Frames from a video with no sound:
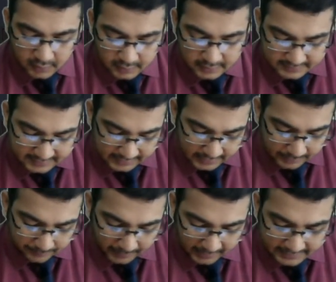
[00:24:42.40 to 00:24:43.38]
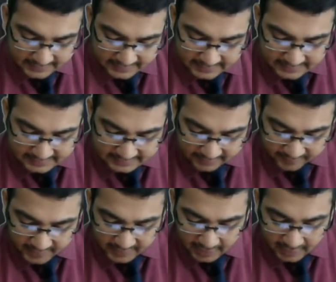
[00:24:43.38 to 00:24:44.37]
selling price is
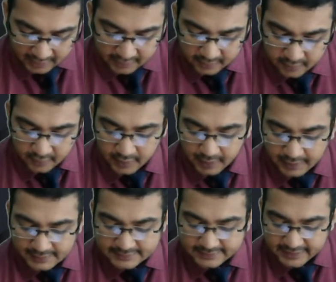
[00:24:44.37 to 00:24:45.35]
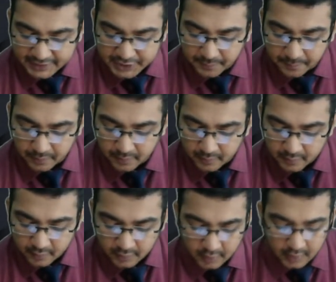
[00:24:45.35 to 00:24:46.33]
7 lakh as ketchup.
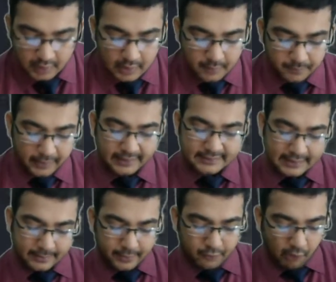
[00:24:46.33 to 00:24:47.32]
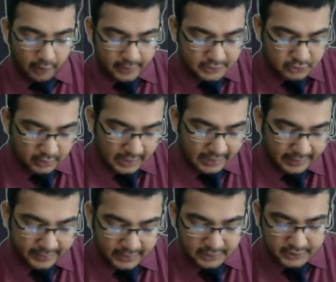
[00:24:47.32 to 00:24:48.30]
Please say me what is your
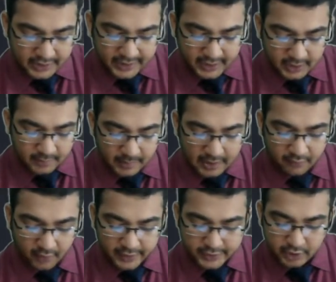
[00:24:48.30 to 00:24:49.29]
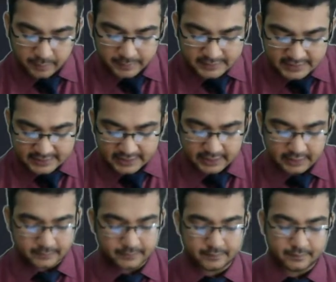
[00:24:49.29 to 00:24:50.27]
agriculture income and what is your business income.